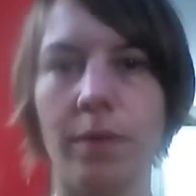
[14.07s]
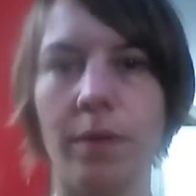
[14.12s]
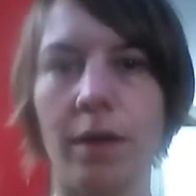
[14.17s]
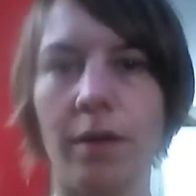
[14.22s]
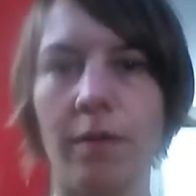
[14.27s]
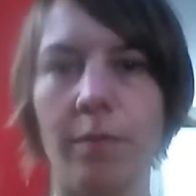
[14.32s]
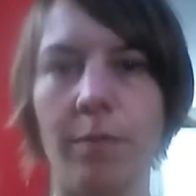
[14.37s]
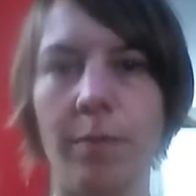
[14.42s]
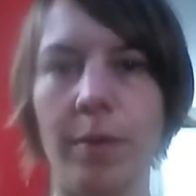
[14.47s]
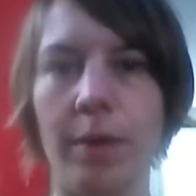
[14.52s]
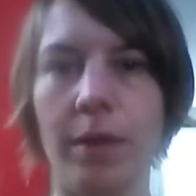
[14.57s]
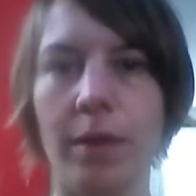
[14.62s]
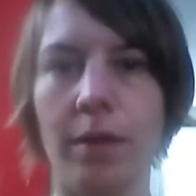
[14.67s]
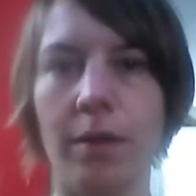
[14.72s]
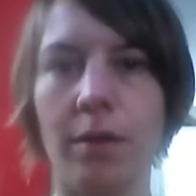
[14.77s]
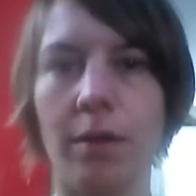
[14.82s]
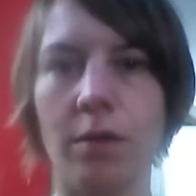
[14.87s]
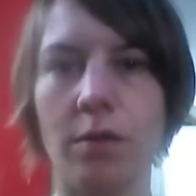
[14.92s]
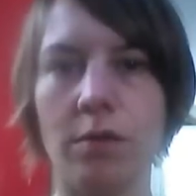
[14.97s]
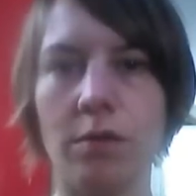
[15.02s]
I've
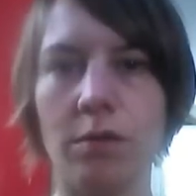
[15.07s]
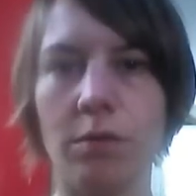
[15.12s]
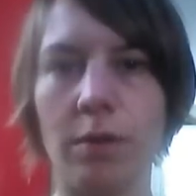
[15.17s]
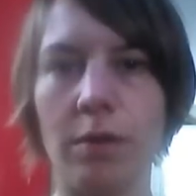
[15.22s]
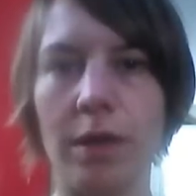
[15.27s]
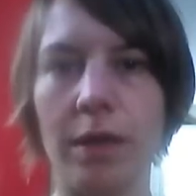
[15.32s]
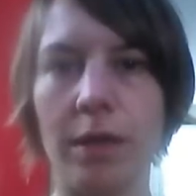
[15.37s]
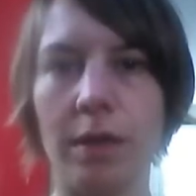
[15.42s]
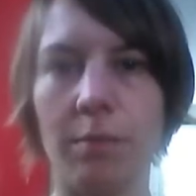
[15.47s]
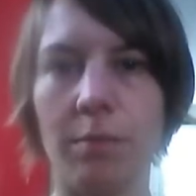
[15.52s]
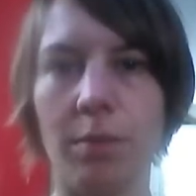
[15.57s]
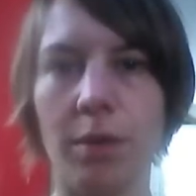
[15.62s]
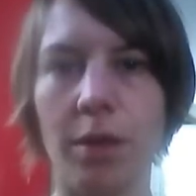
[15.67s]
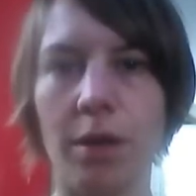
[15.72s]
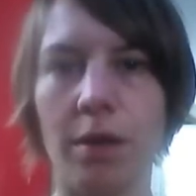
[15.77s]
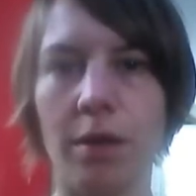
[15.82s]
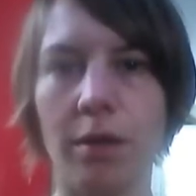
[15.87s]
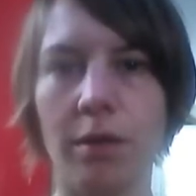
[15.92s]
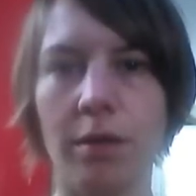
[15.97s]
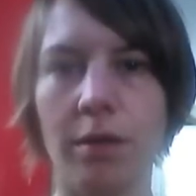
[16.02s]
been also writing a
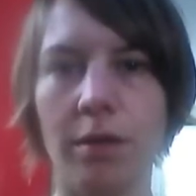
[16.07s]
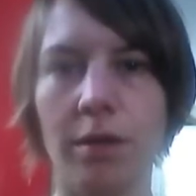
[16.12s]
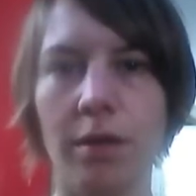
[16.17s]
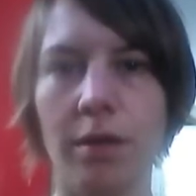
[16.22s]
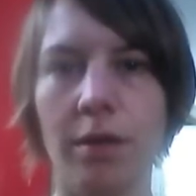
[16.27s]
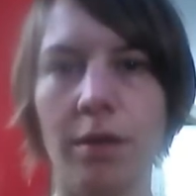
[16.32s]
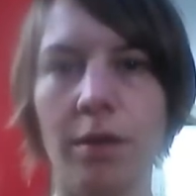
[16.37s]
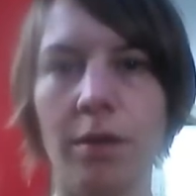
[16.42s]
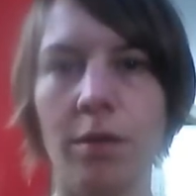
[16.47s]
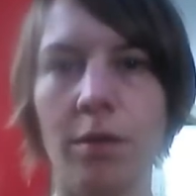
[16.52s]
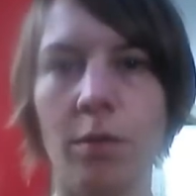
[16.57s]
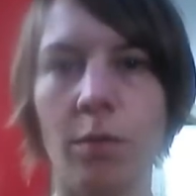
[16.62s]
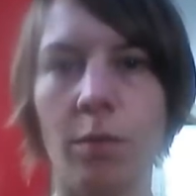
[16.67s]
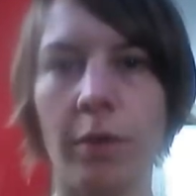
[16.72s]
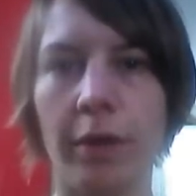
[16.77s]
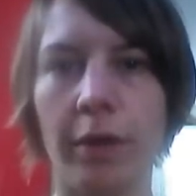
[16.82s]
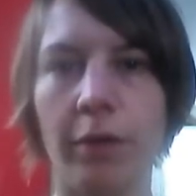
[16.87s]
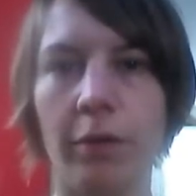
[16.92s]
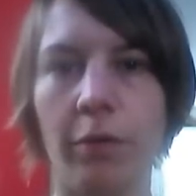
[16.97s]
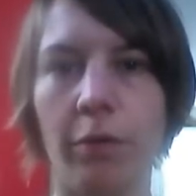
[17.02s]
blog,
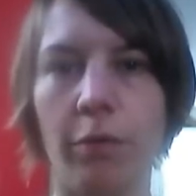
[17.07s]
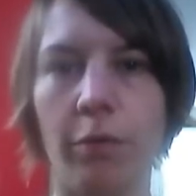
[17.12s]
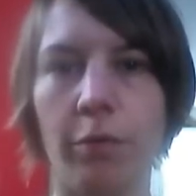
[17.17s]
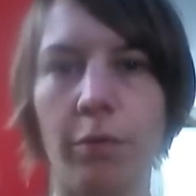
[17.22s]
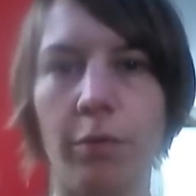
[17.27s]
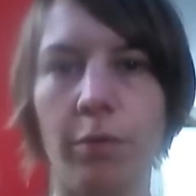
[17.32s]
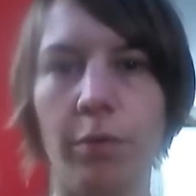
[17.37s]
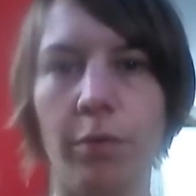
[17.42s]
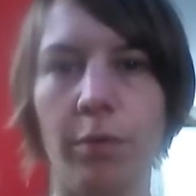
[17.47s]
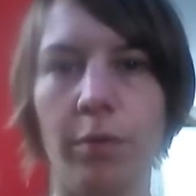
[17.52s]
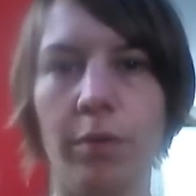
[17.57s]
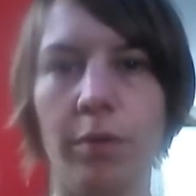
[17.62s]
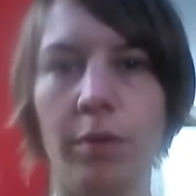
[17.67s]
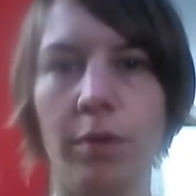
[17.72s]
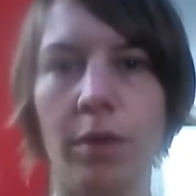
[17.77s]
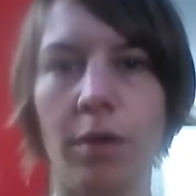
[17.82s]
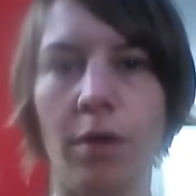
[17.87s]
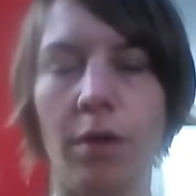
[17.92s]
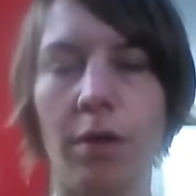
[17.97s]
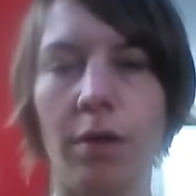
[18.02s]
working through
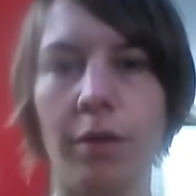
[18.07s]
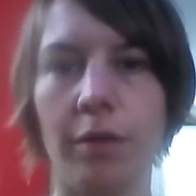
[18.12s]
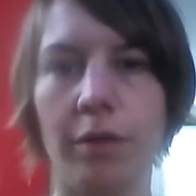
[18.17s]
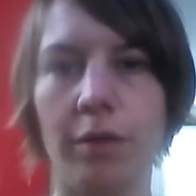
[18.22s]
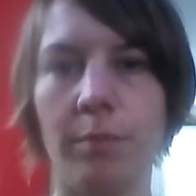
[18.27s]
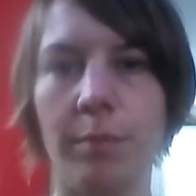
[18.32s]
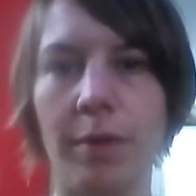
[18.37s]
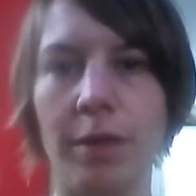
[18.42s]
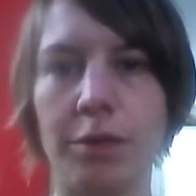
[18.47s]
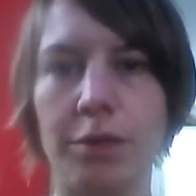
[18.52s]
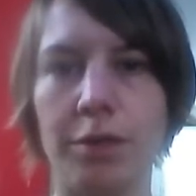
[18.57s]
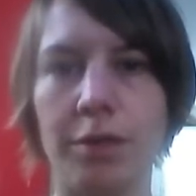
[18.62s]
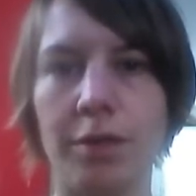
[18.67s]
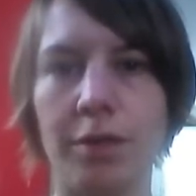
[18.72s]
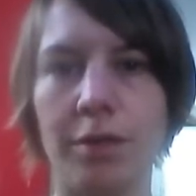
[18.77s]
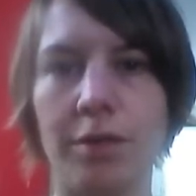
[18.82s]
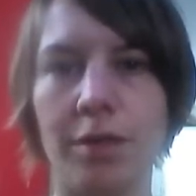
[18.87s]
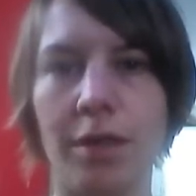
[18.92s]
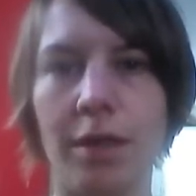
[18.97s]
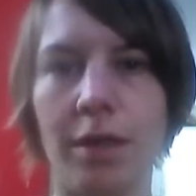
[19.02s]
all the
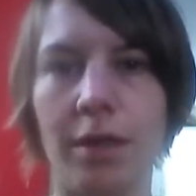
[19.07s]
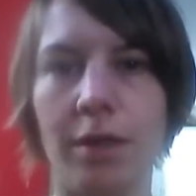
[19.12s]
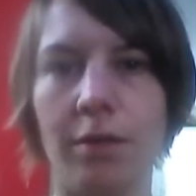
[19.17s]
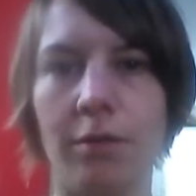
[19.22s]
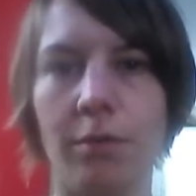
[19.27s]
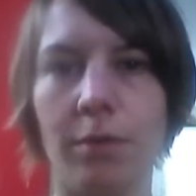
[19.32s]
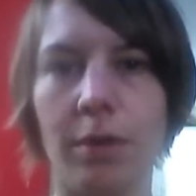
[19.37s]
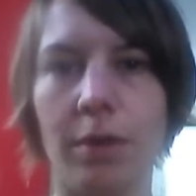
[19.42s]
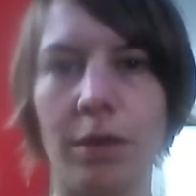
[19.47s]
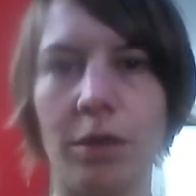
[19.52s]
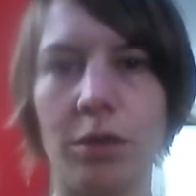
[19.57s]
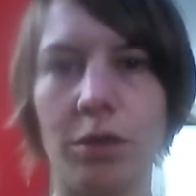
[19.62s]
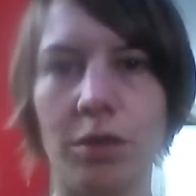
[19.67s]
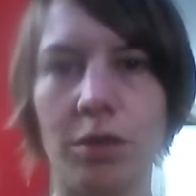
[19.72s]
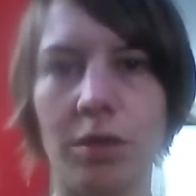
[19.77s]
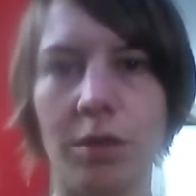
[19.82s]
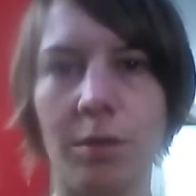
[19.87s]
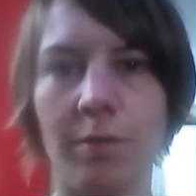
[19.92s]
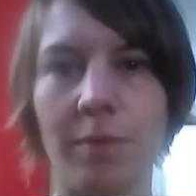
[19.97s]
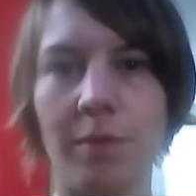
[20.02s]
dimensions and
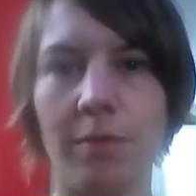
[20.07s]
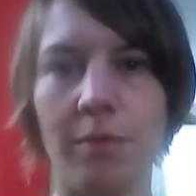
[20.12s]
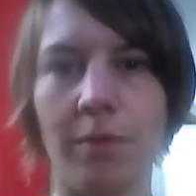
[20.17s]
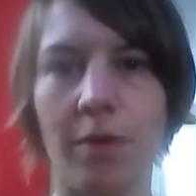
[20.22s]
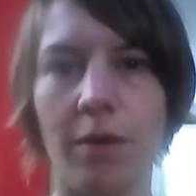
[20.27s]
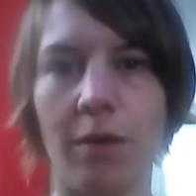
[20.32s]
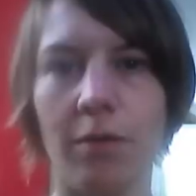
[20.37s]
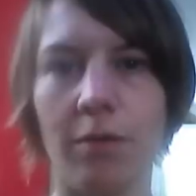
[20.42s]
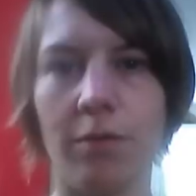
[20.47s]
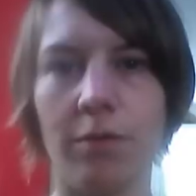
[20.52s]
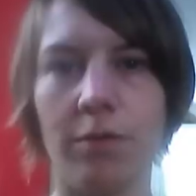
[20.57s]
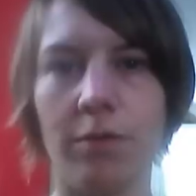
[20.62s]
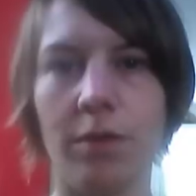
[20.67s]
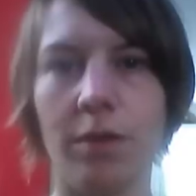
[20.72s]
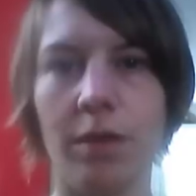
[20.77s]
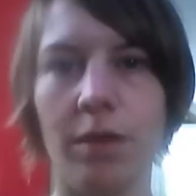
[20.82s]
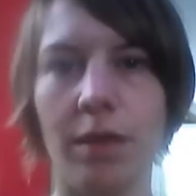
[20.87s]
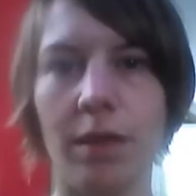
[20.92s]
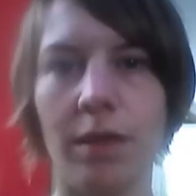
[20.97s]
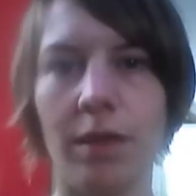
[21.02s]
relationships involved
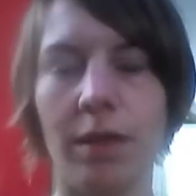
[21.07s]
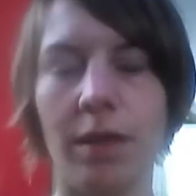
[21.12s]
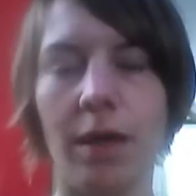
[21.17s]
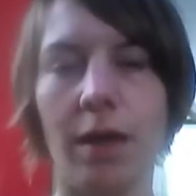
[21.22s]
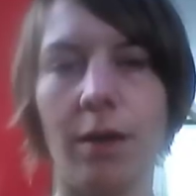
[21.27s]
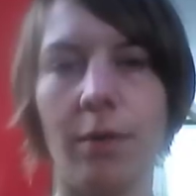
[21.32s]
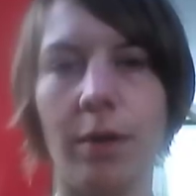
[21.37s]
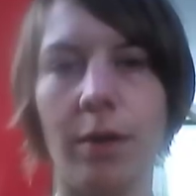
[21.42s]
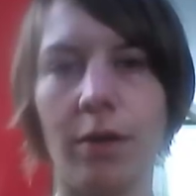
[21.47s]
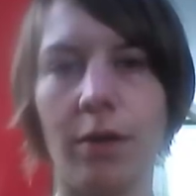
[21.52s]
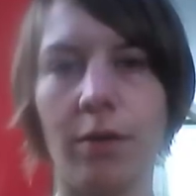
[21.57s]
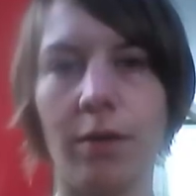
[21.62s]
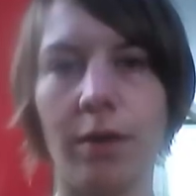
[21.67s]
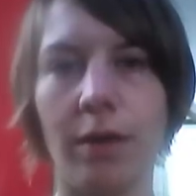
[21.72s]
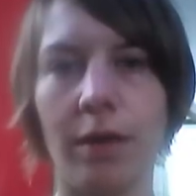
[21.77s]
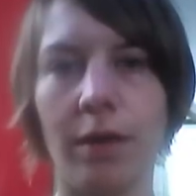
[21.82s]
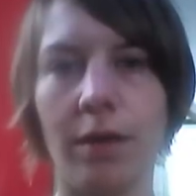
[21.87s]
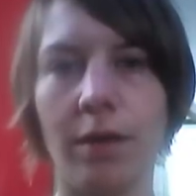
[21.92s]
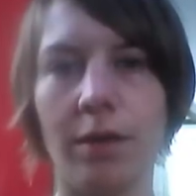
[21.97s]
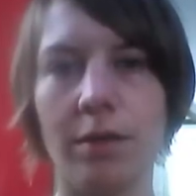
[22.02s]
in how I
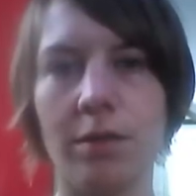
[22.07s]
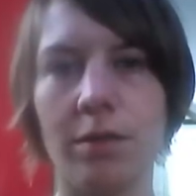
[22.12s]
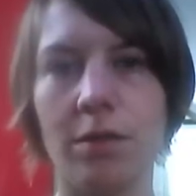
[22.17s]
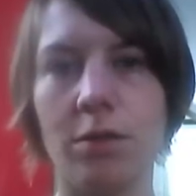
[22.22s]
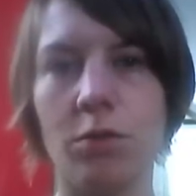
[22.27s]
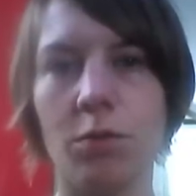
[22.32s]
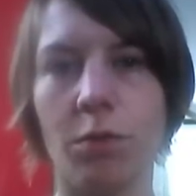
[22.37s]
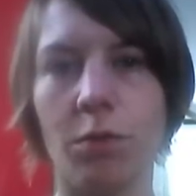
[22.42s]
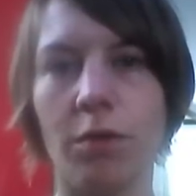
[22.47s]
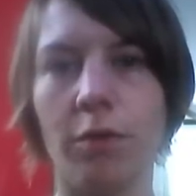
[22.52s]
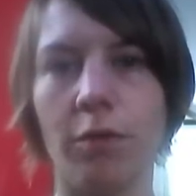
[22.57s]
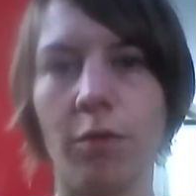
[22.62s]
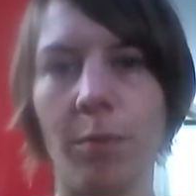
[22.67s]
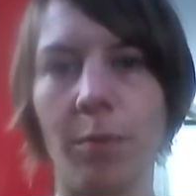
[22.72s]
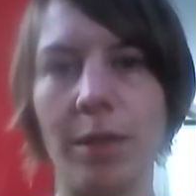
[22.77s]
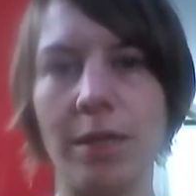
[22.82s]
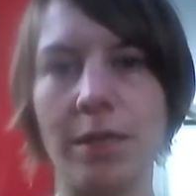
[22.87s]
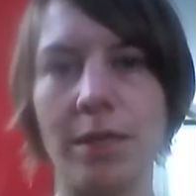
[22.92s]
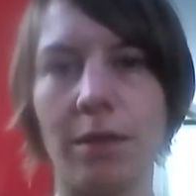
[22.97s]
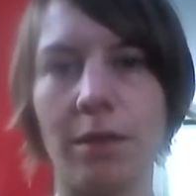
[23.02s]
created this disorder for
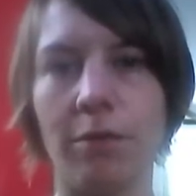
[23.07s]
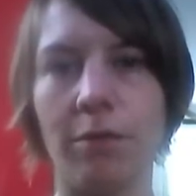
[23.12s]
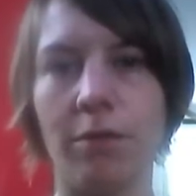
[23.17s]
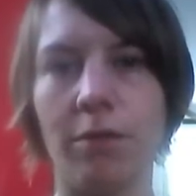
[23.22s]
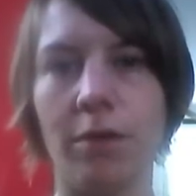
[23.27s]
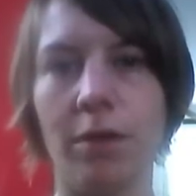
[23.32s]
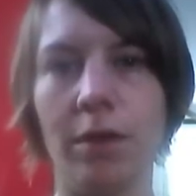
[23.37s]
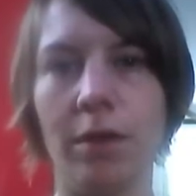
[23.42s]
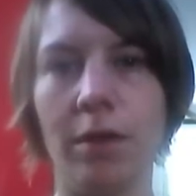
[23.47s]
myself